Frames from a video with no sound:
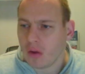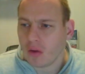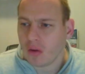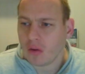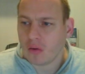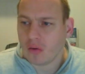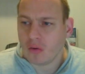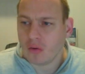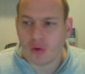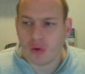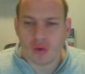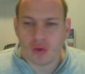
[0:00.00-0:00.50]

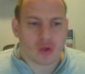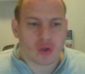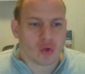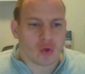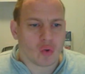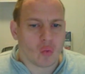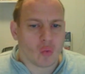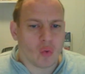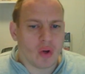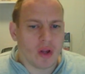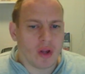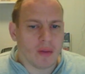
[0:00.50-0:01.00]
Good,
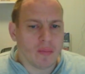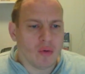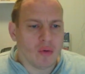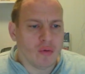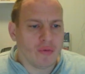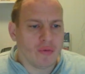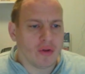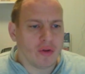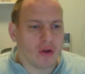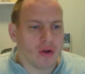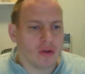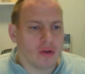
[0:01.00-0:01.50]
we are
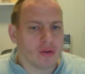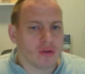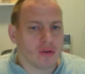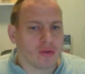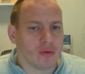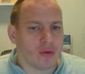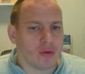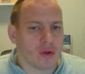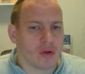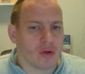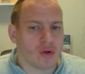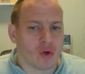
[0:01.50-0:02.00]
moving on
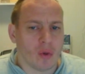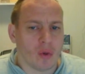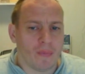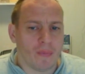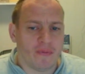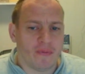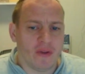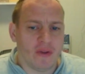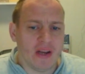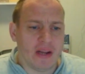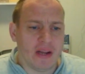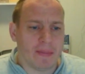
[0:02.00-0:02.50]
to the coup.
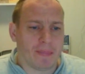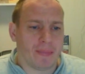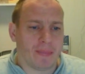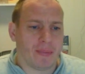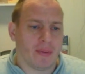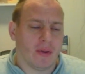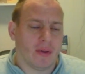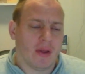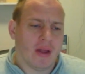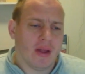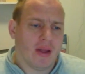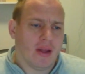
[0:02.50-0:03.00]

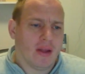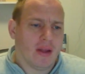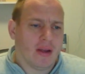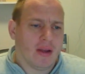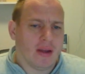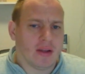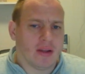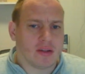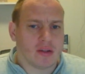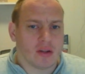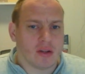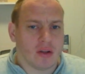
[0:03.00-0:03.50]

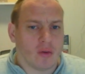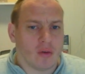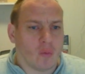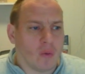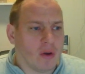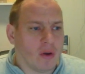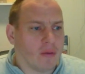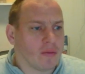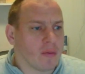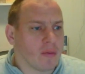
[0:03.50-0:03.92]
It's one of the